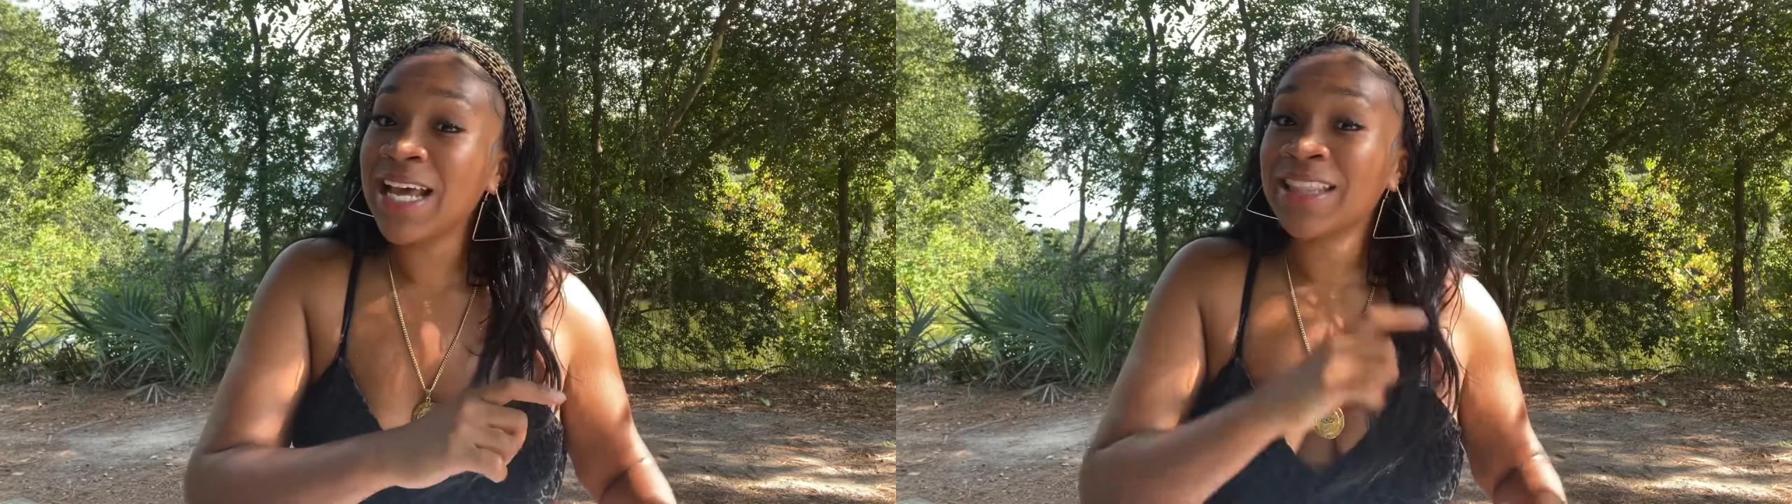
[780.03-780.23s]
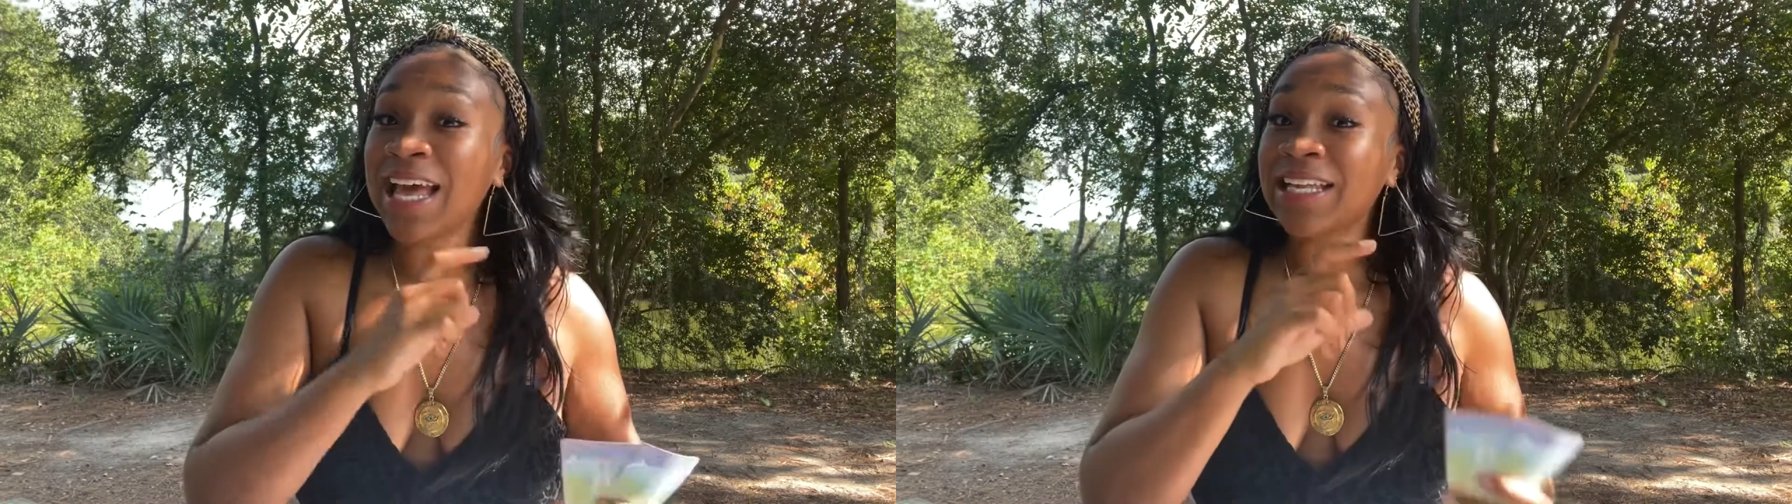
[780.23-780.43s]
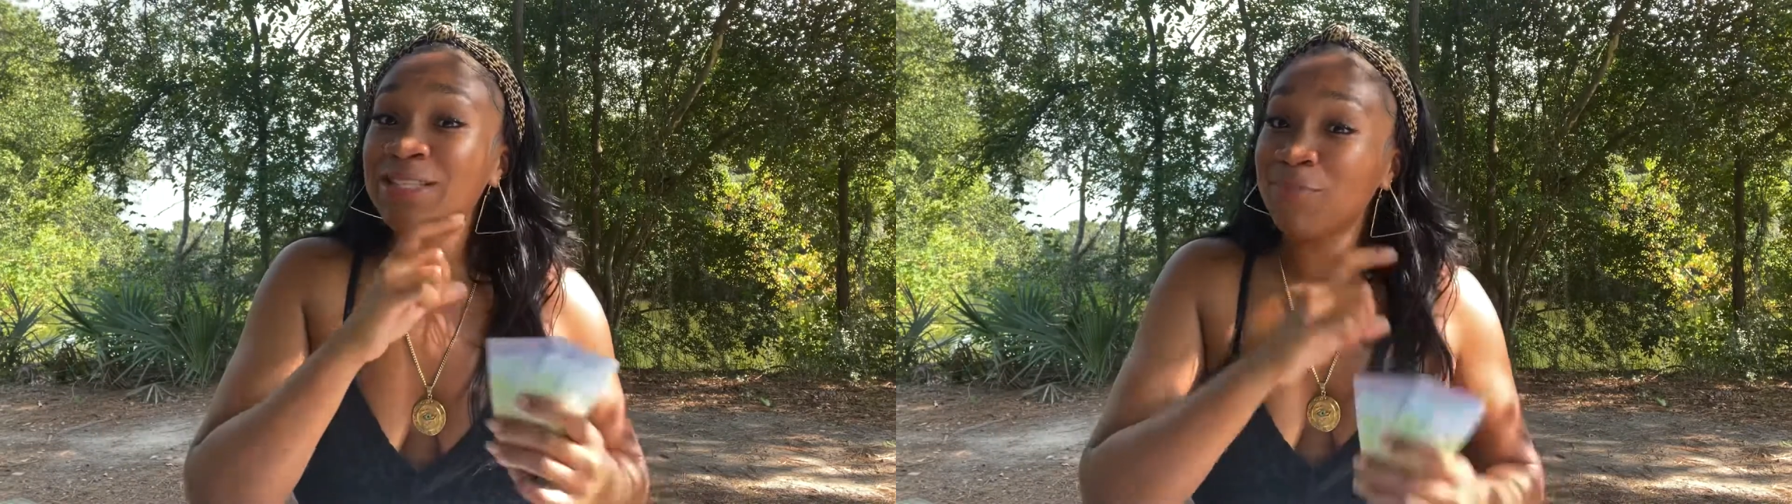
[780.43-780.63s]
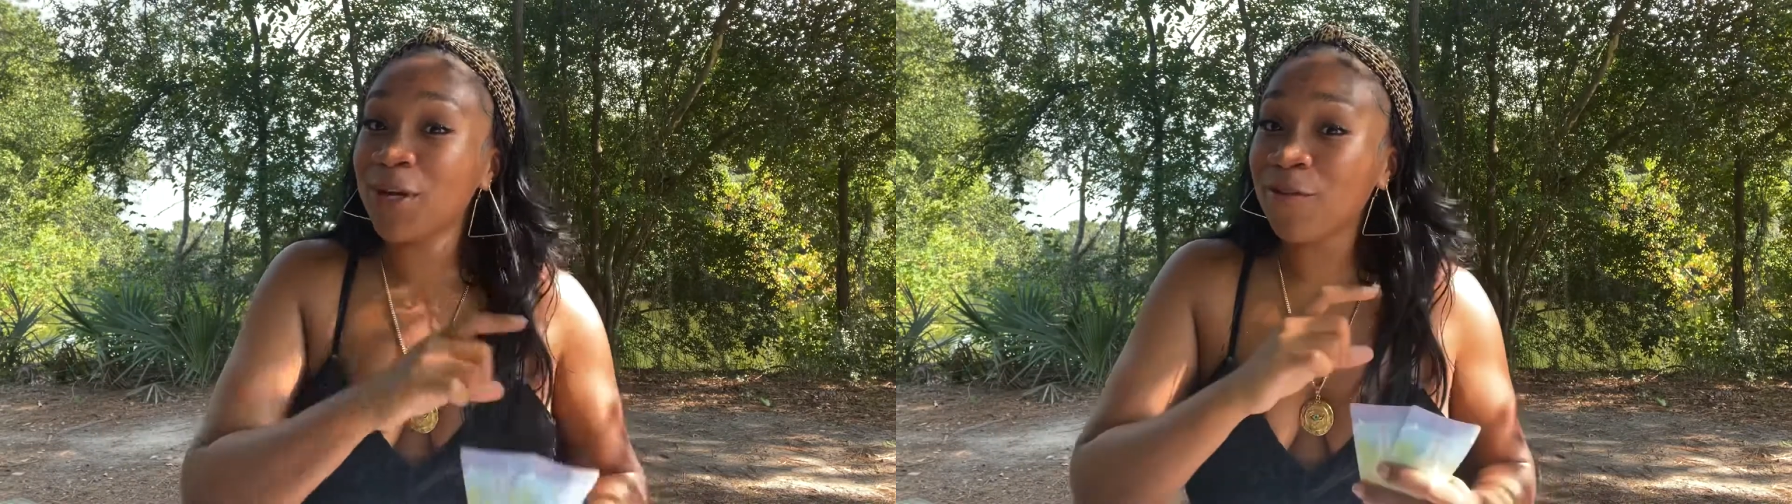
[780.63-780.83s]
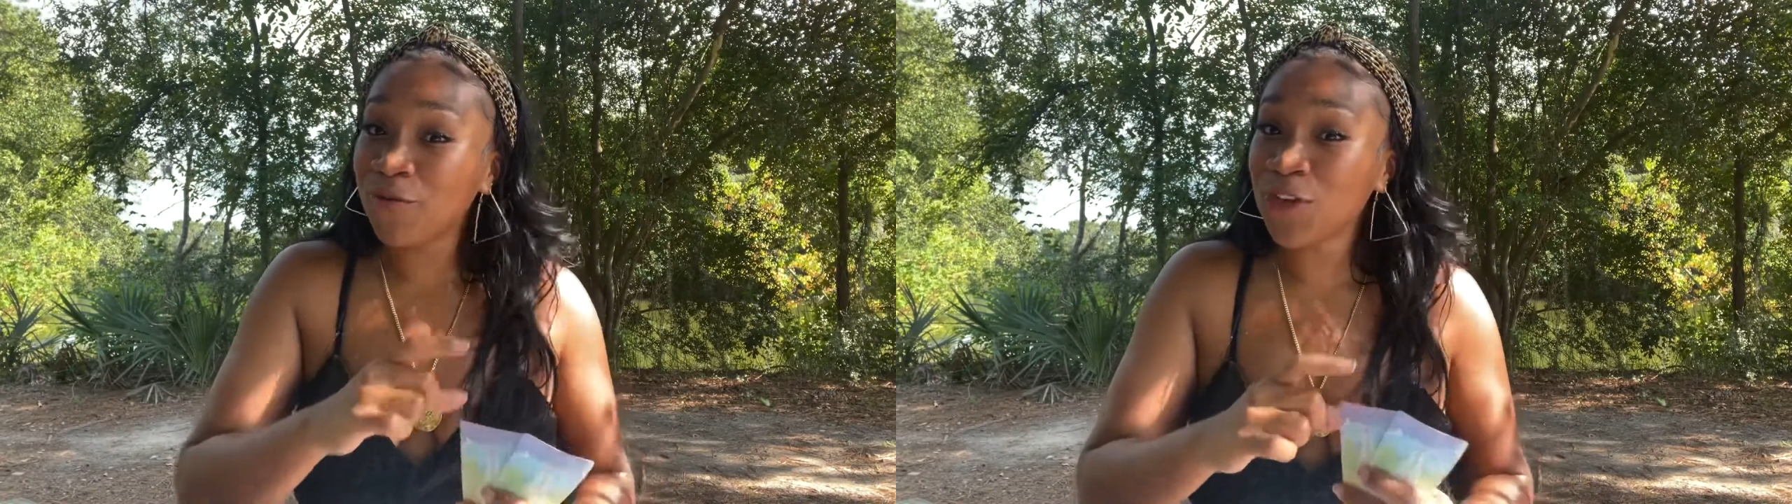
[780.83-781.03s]
that is
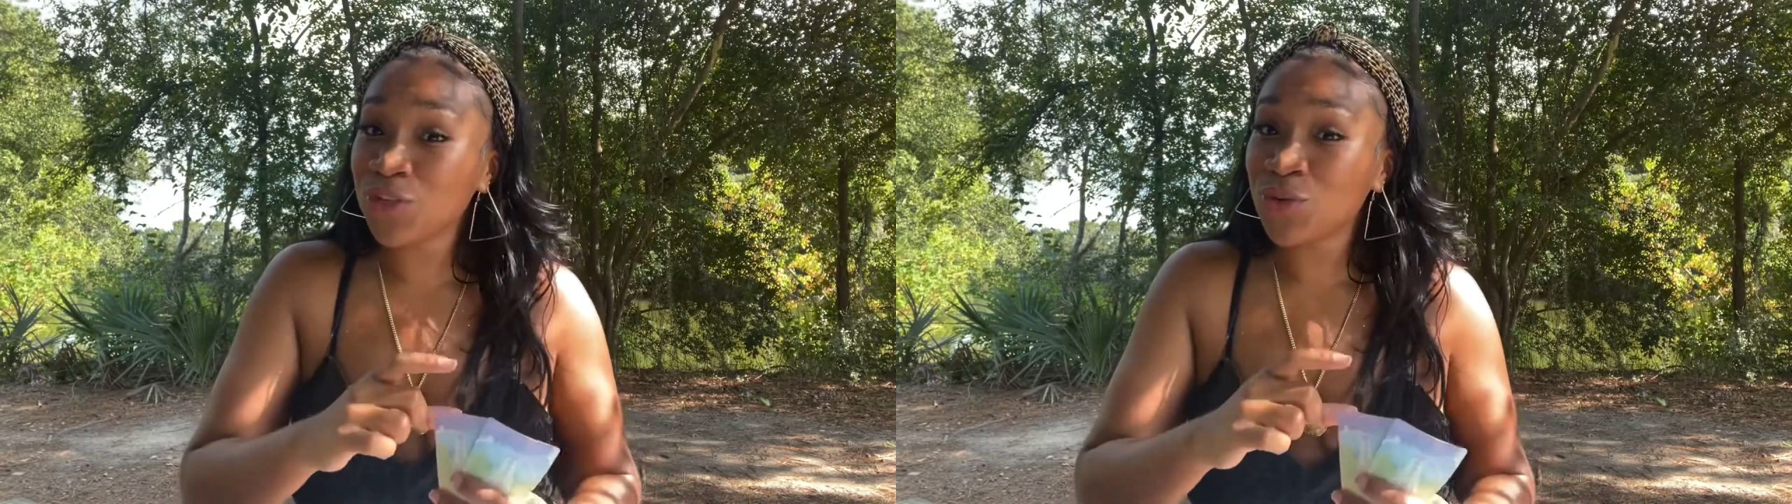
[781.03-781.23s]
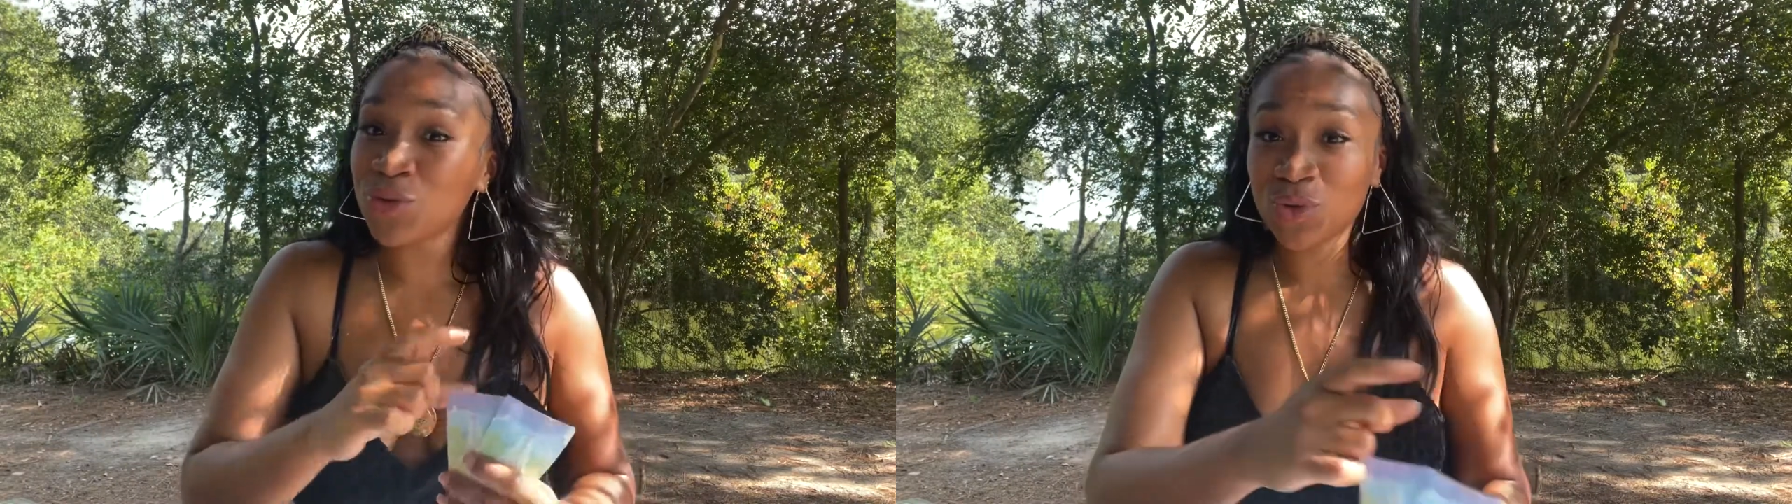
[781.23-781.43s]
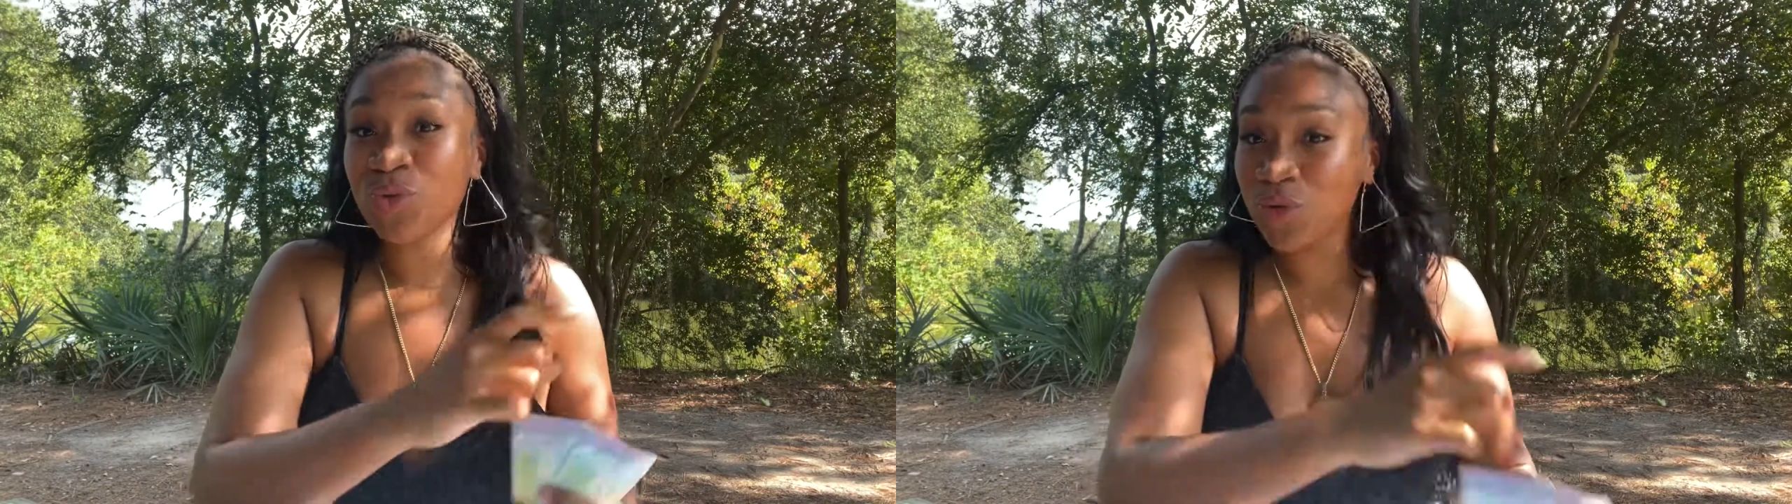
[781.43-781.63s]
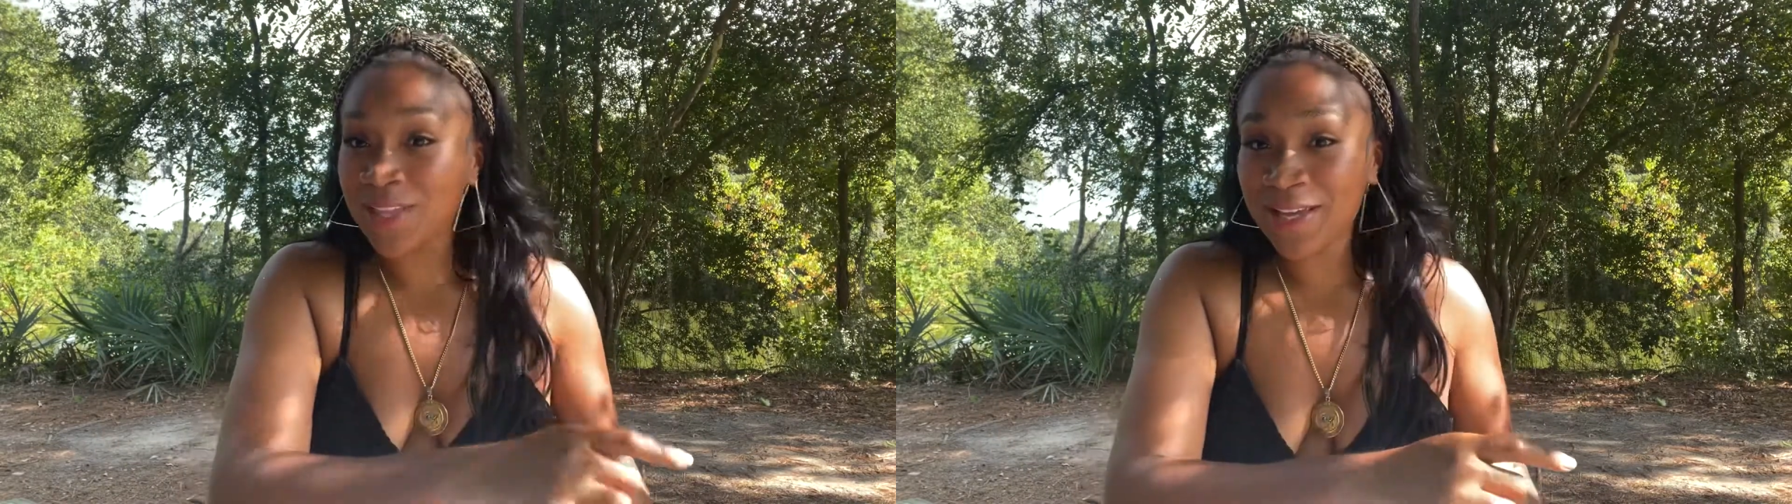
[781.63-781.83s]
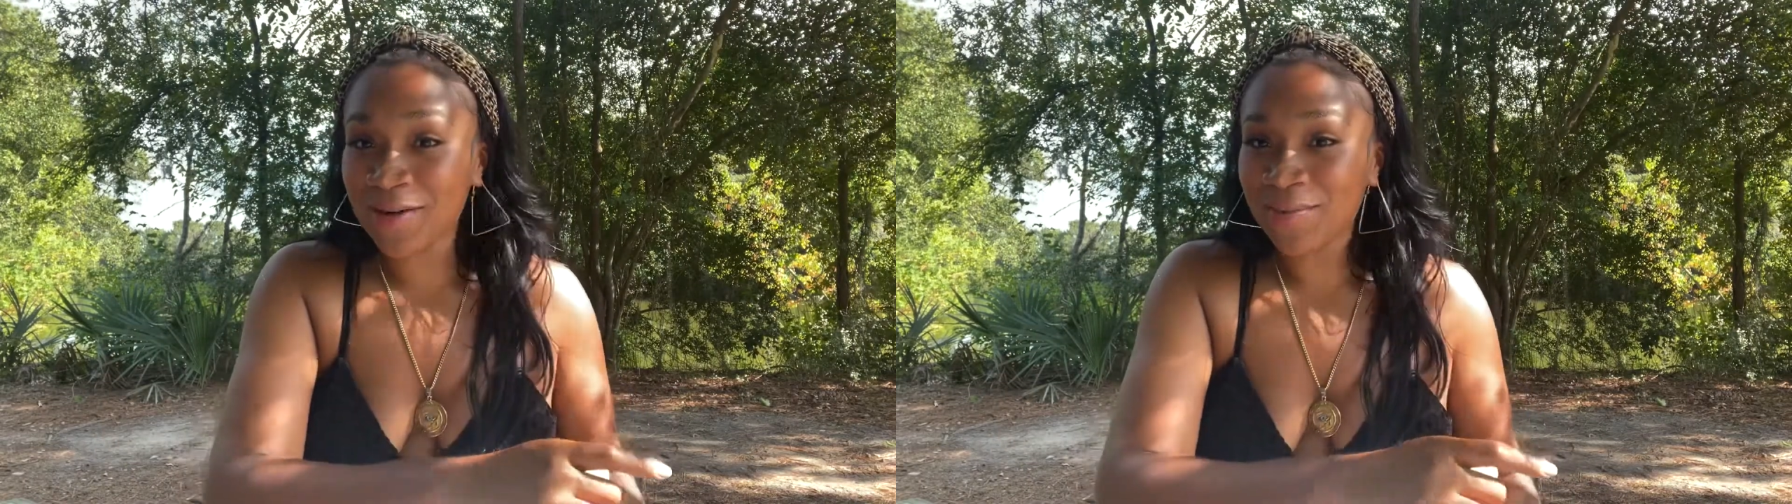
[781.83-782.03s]
beneficial to
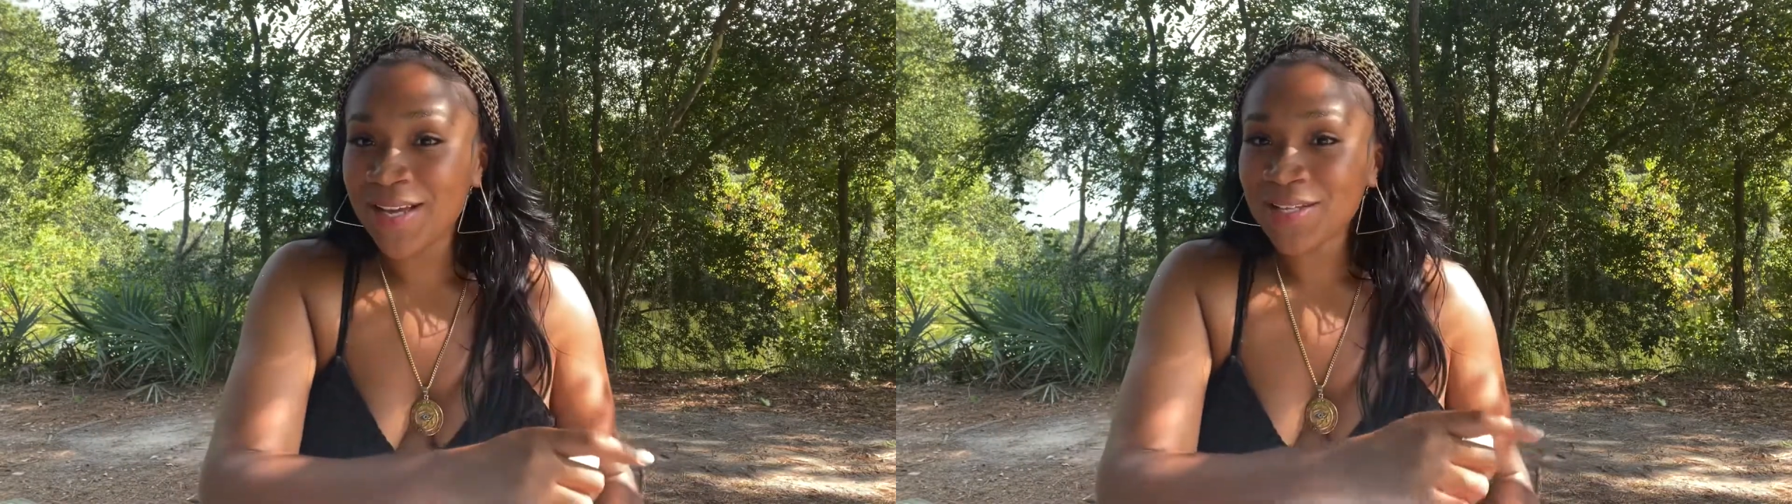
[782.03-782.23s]
them.